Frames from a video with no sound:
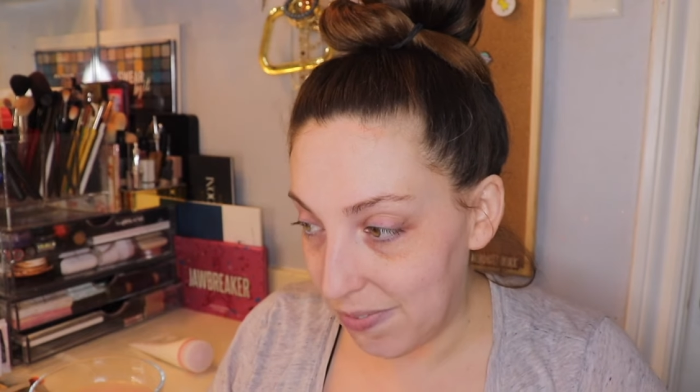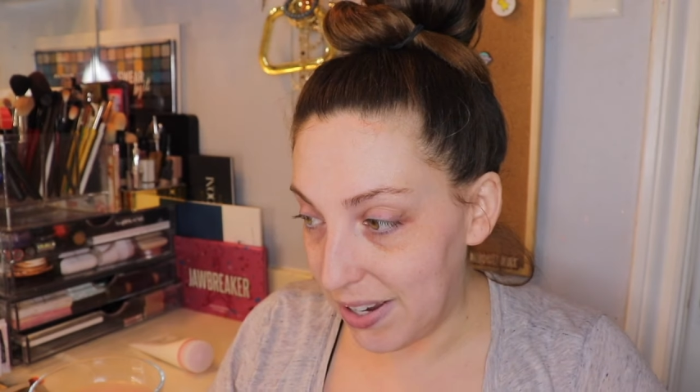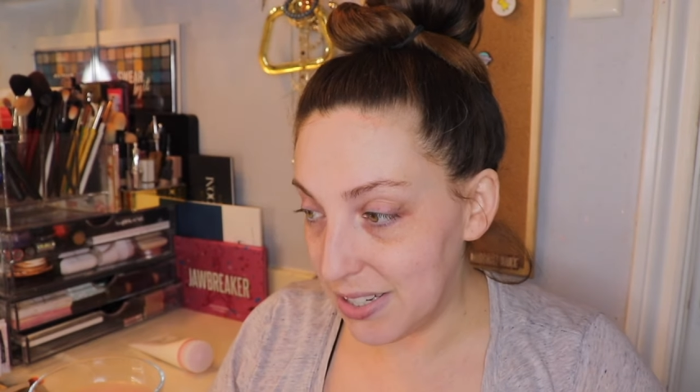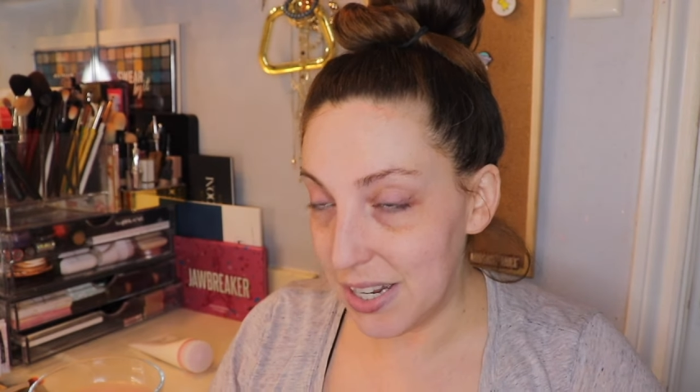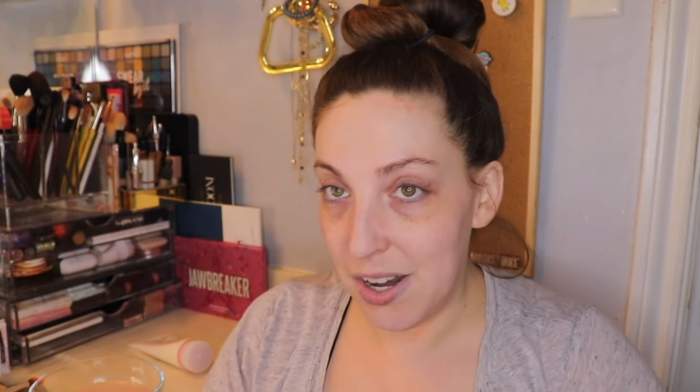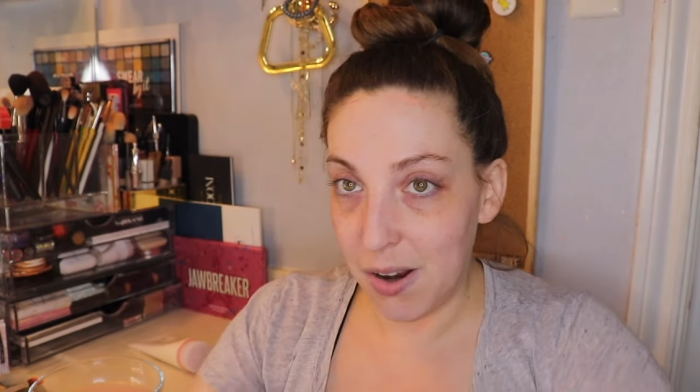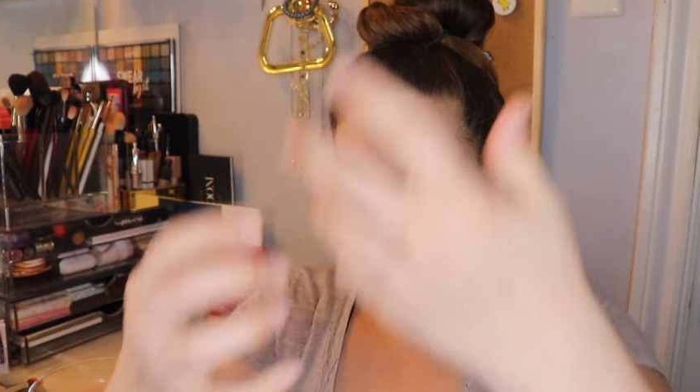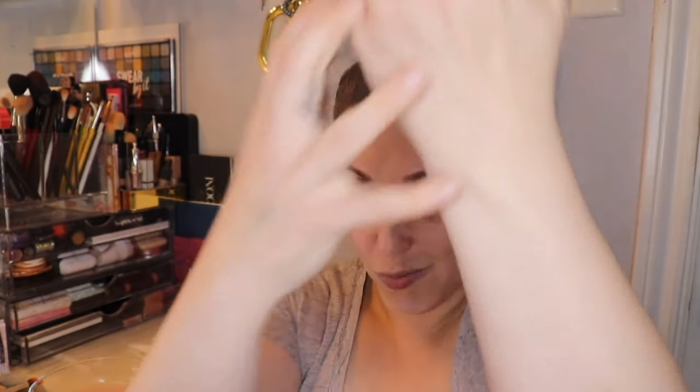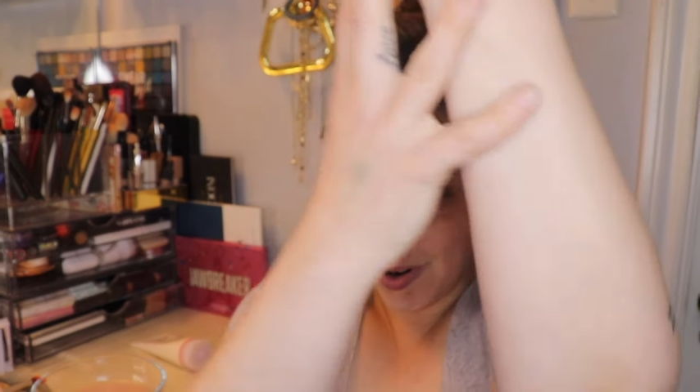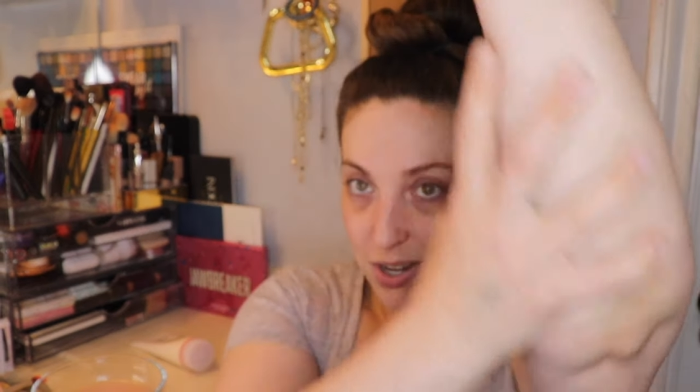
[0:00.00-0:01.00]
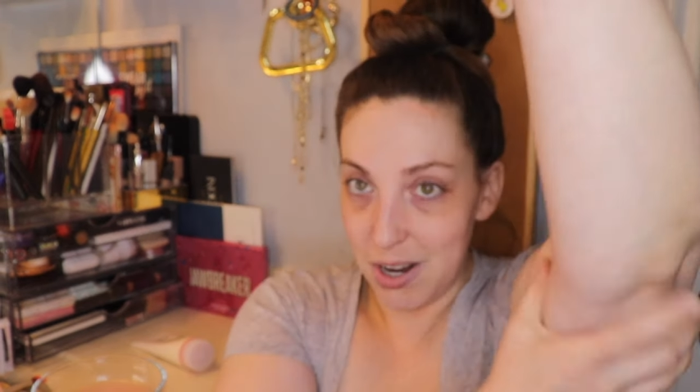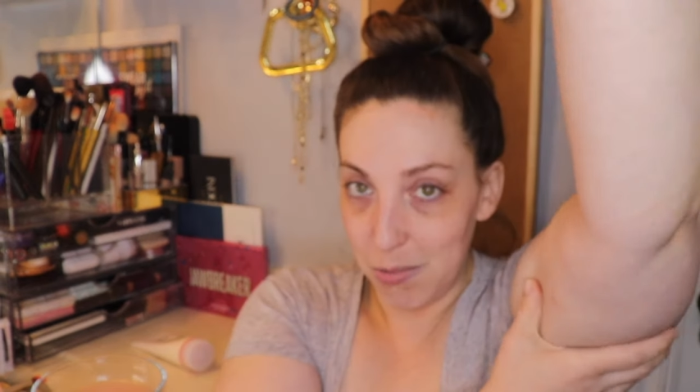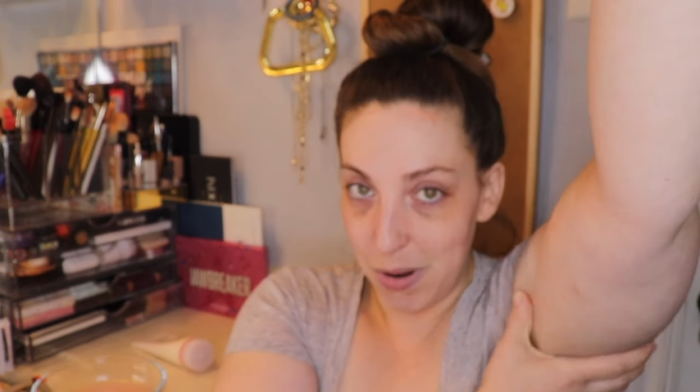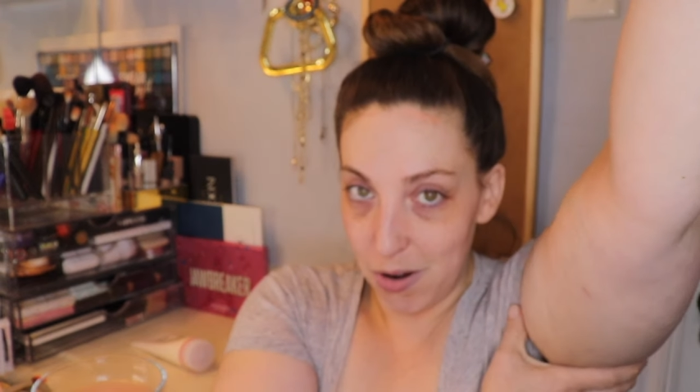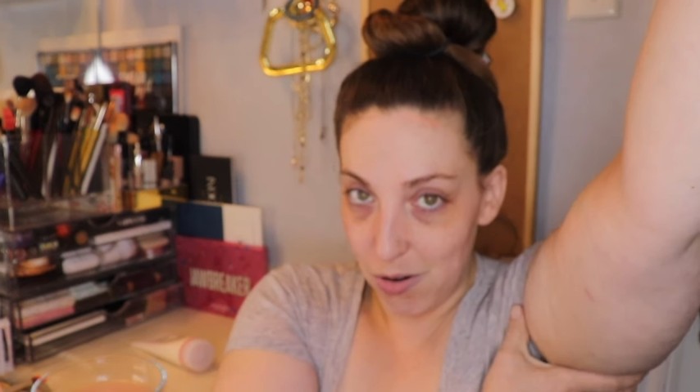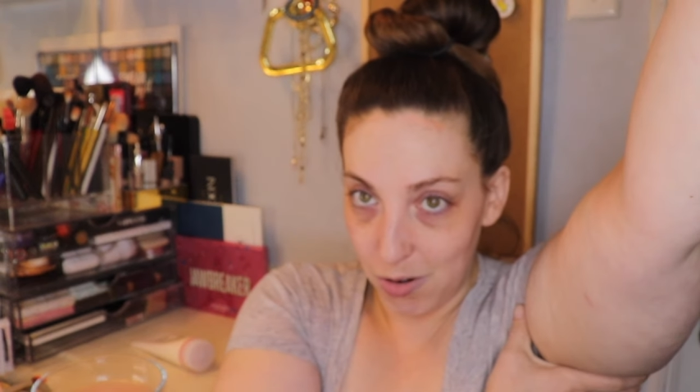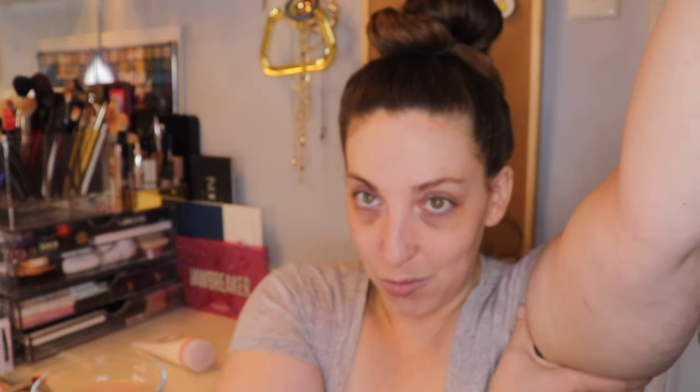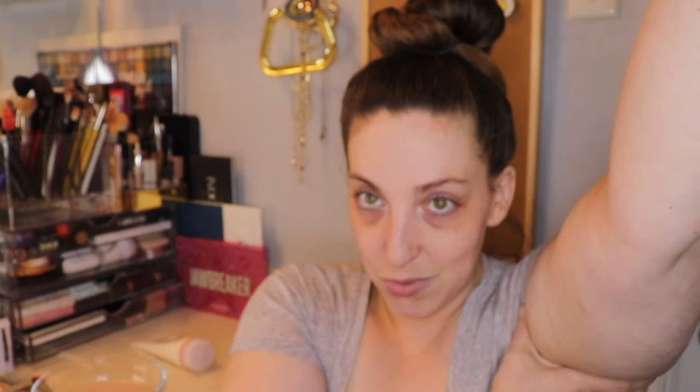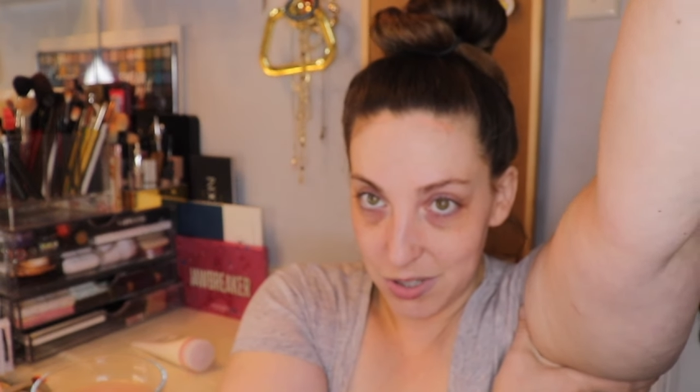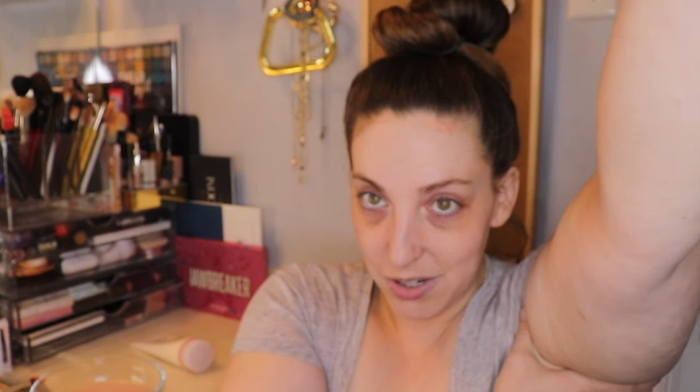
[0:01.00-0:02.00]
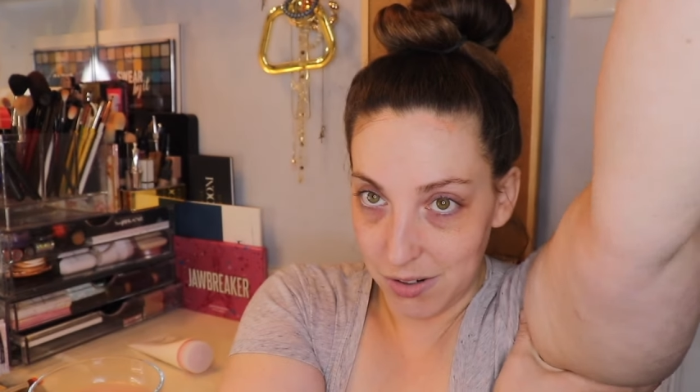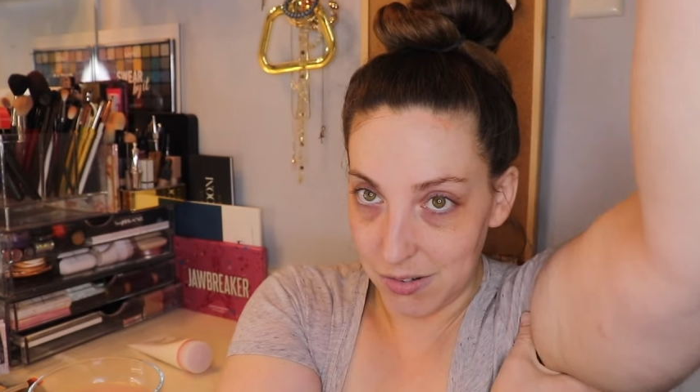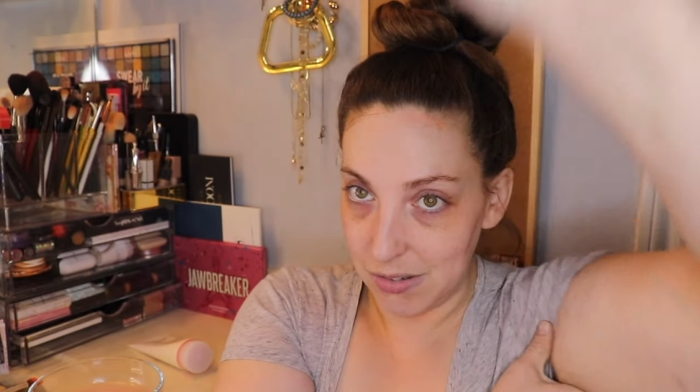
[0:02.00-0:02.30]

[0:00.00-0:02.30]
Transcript: face and not run down my arms, you know,